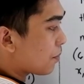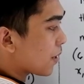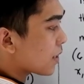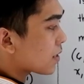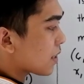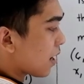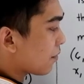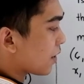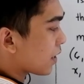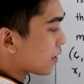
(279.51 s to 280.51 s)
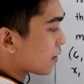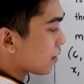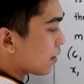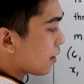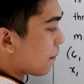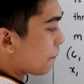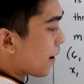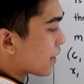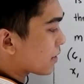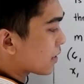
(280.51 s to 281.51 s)
plus 7,
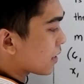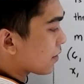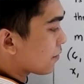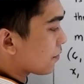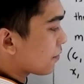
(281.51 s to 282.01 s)
positive.